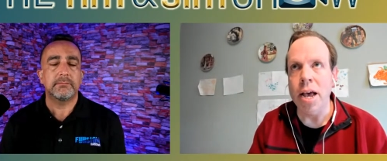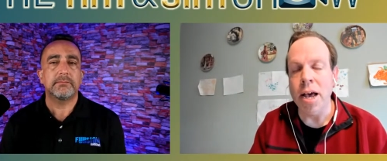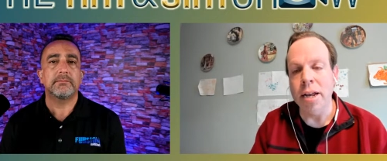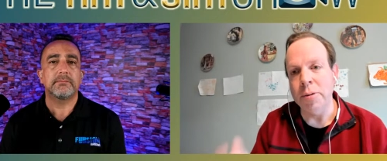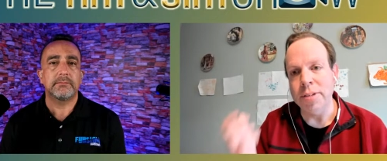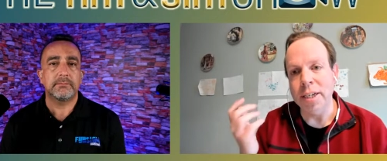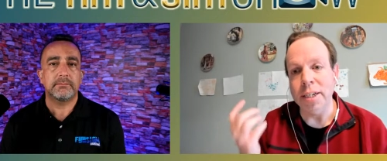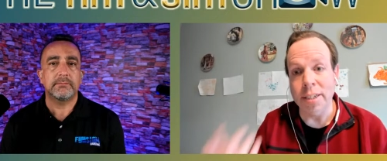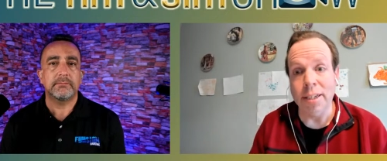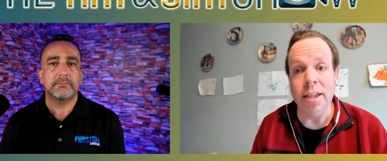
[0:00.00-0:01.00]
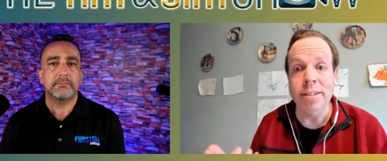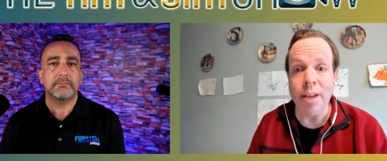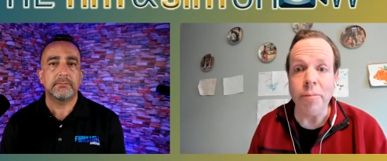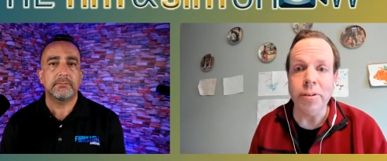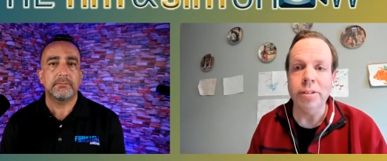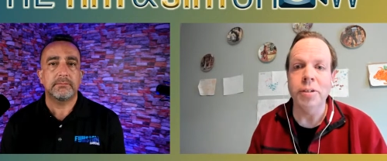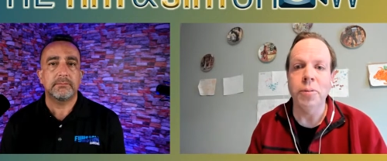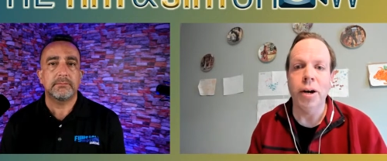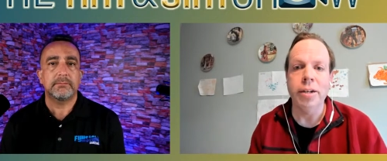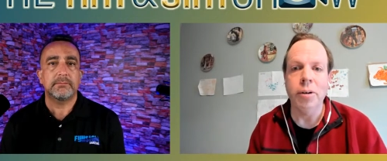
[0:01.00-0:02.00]
Speaker 1: and I was like, I definitely
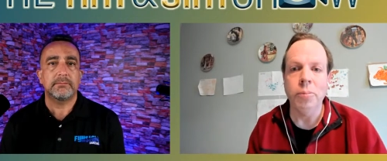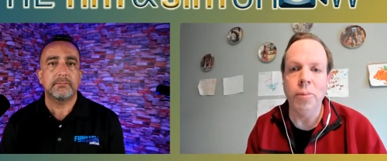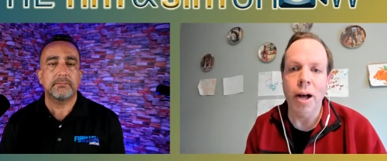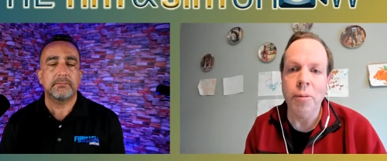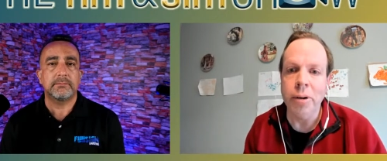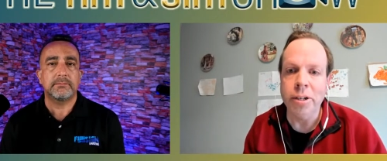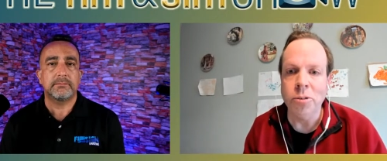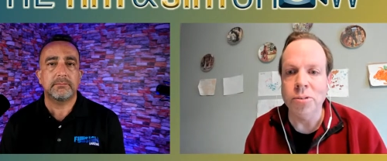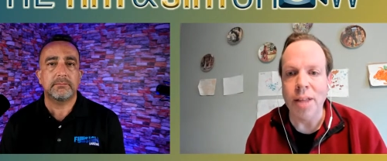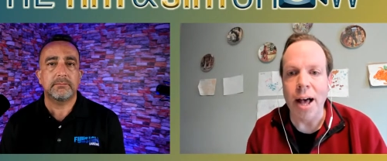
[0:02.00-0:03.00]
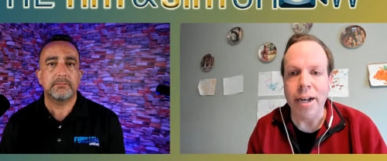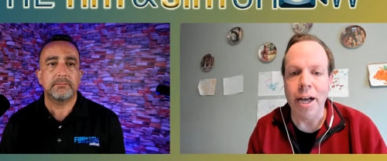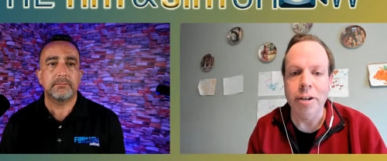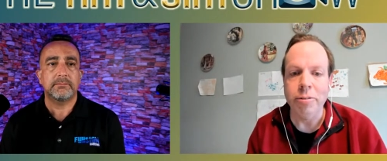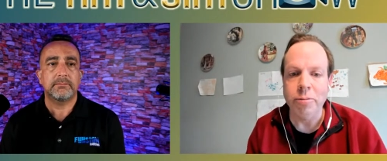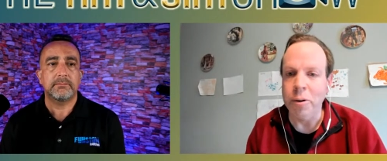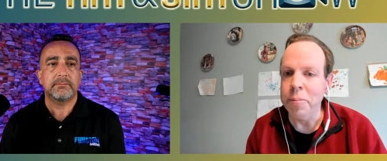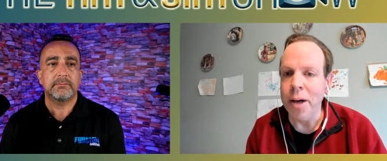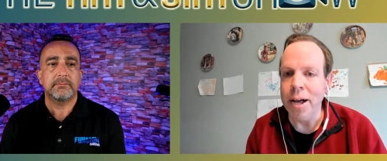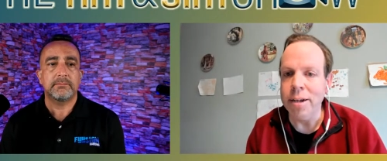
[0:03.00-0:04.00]
want I want to use that kind of
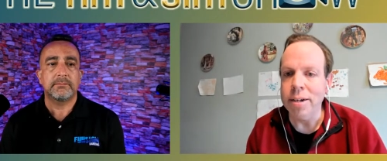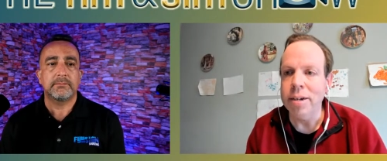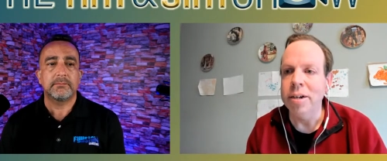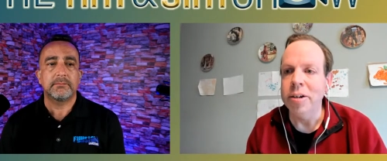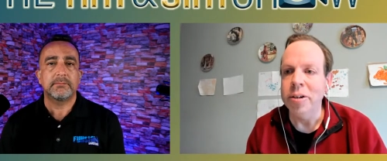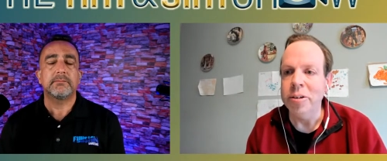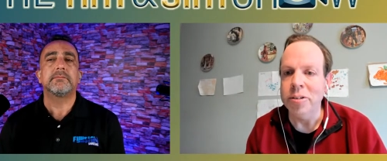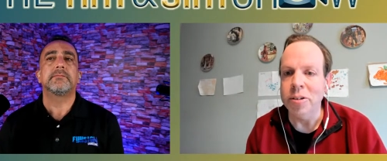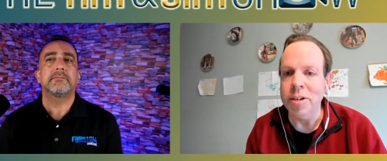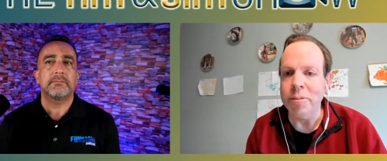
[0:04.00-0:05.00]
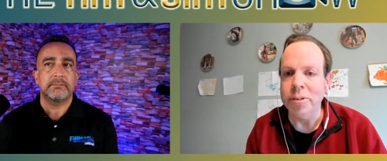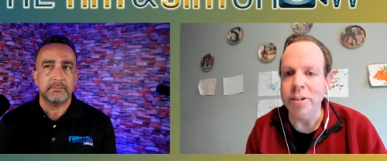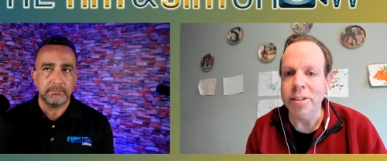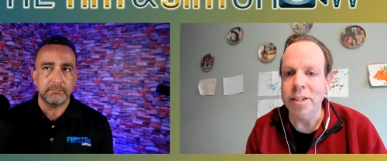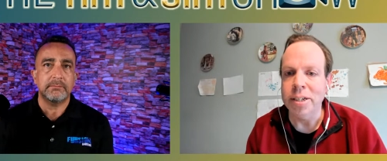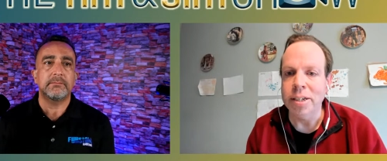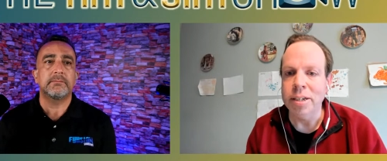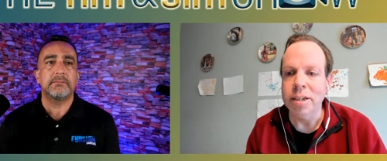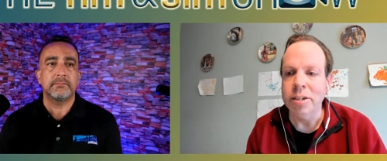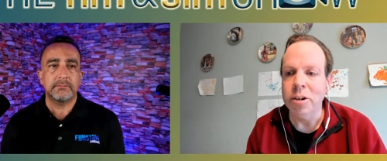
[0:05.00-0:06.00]
format Mm-hmm. So
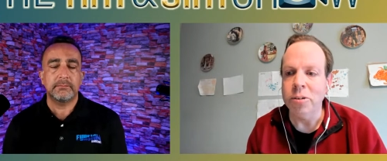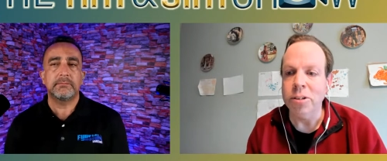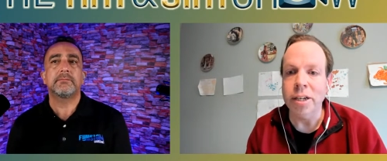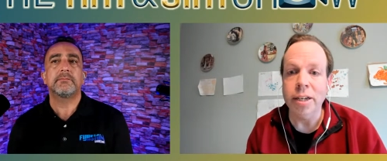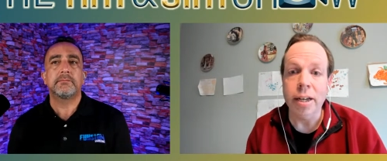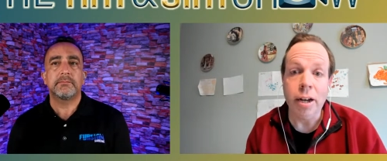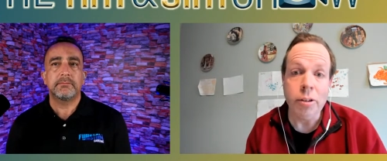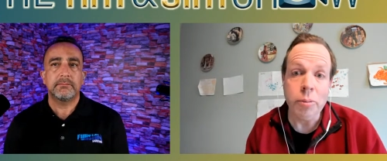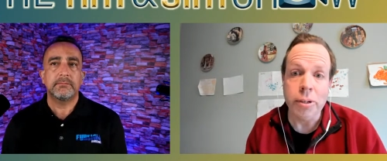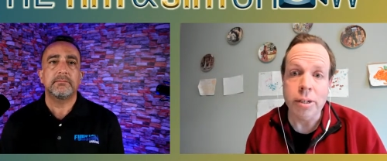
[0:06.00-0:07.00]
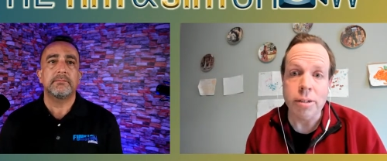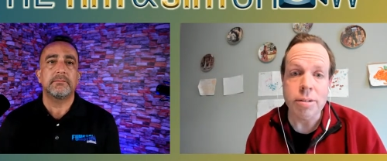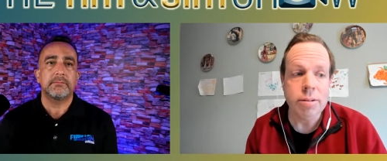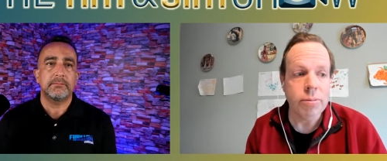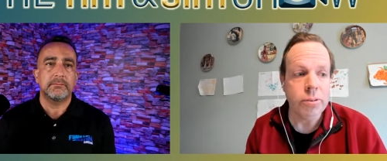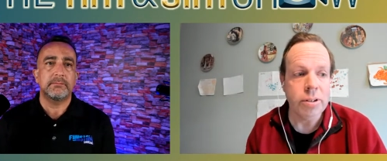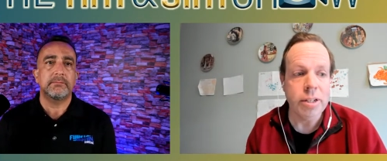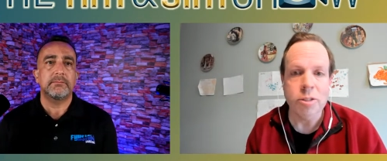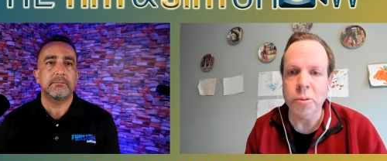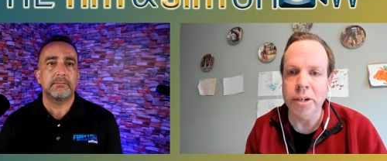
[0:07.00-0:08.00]
definitely, you know, looking at other books for
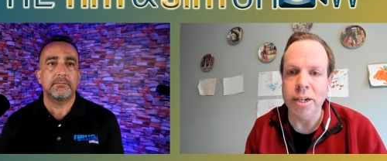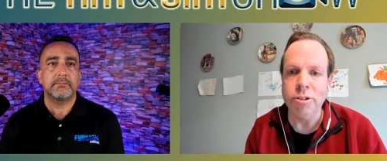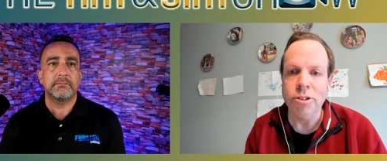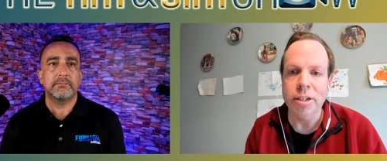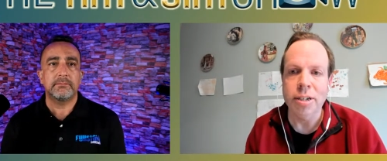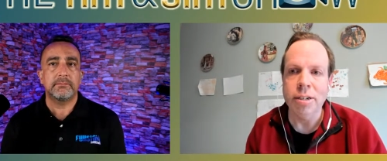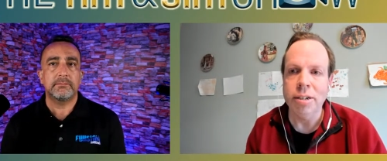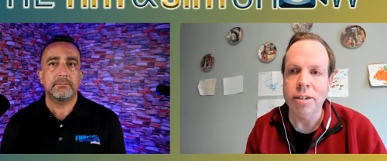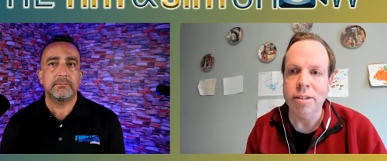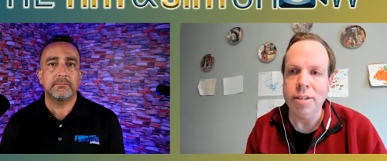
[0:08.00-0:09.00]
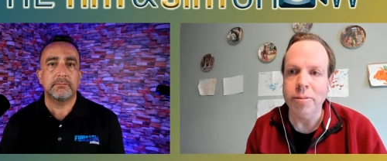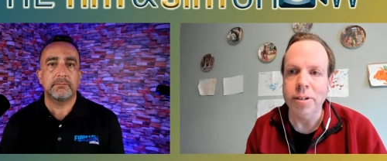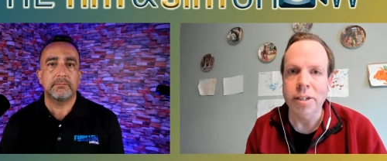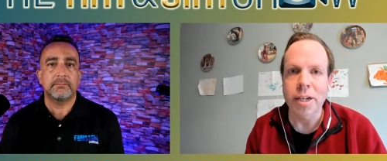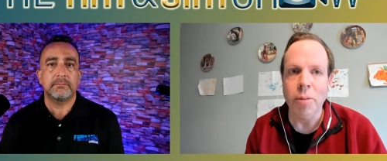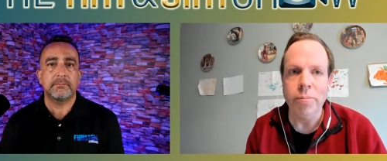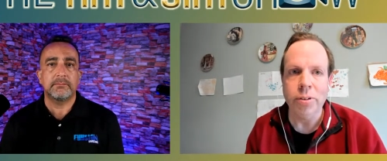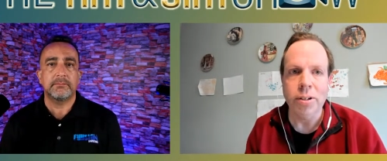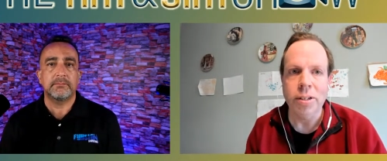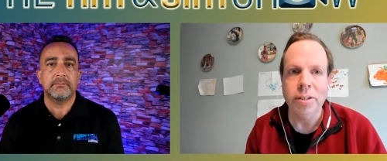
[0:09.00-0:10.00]
inspiration is definitely
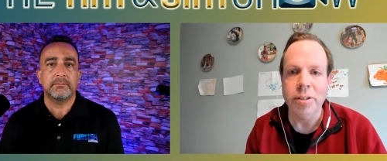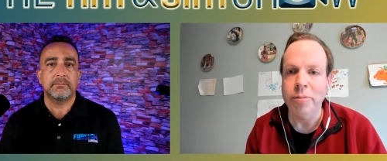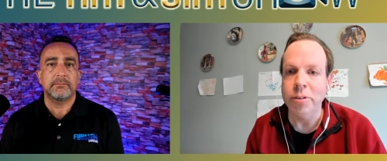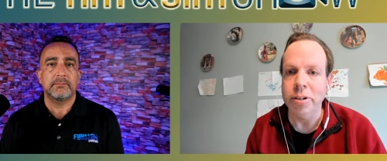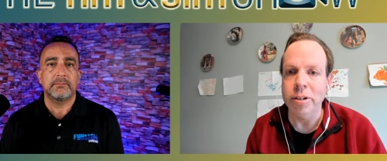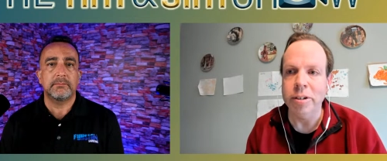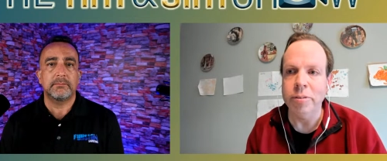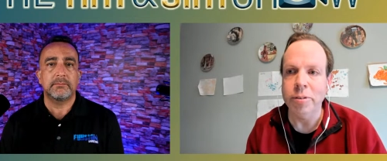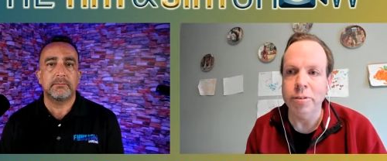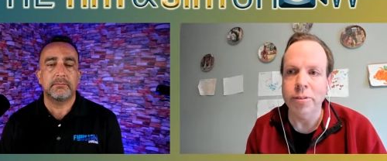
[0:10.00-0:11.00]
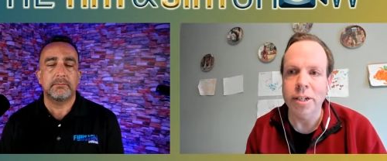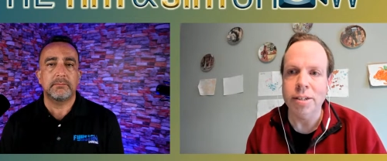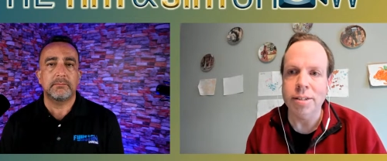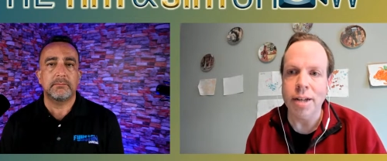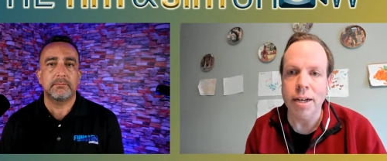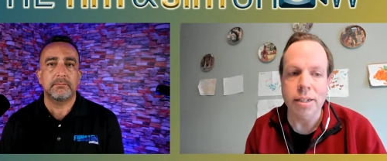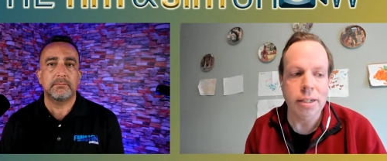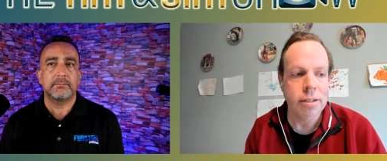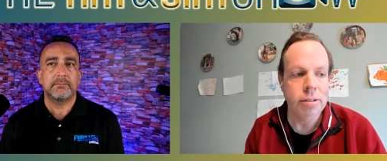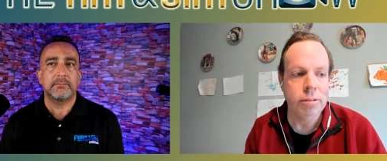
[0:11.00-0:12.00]
helpful if you're if you're feeling stuck
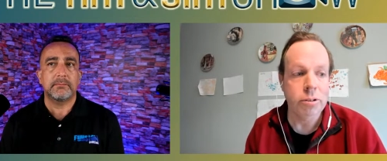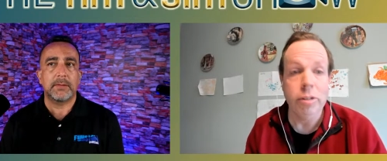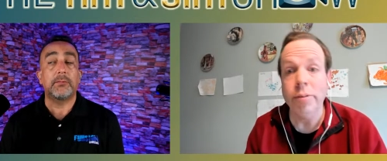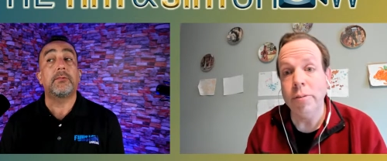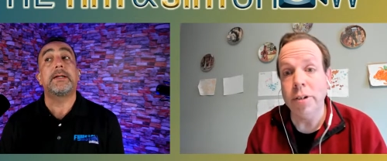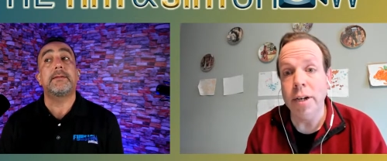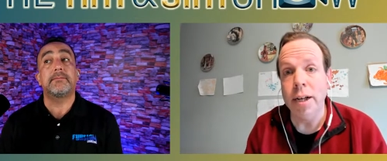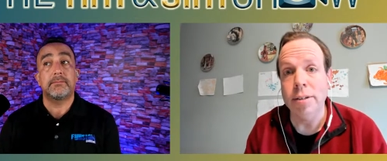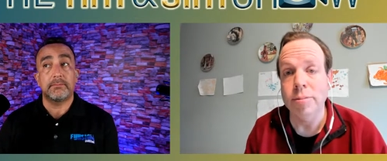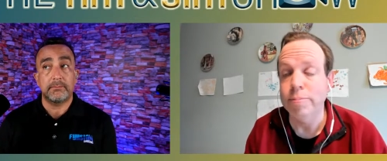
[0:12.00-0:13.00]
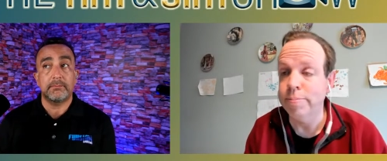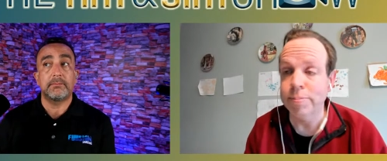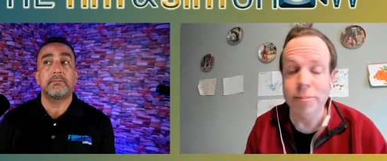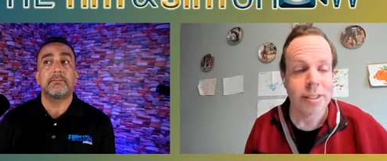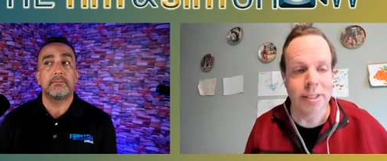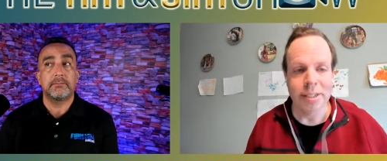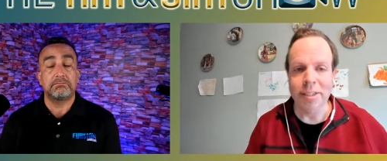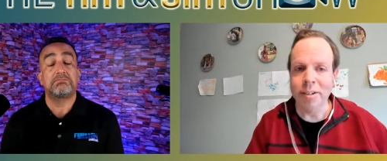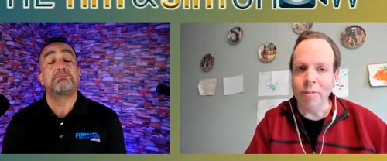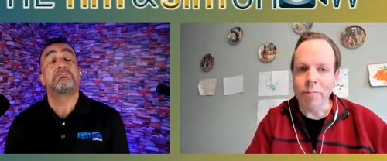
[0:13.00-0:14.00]
or even right. if you're not.
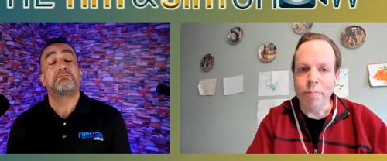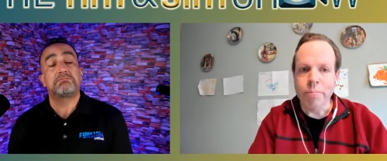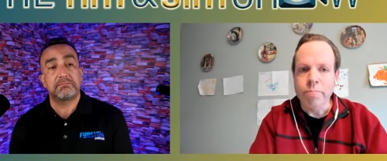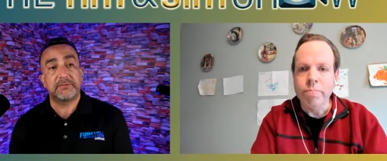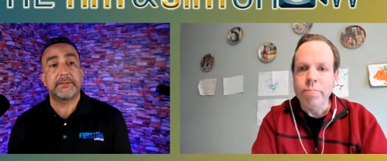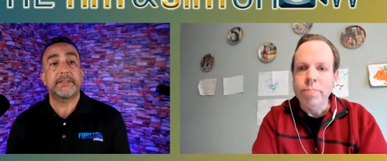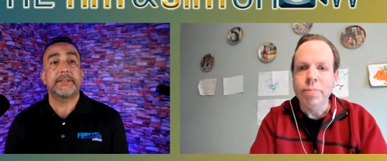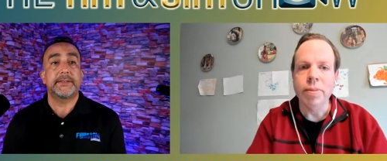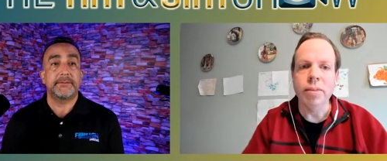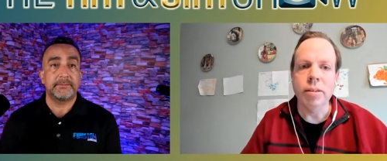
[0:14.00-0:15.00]
Speaker 2: Very good.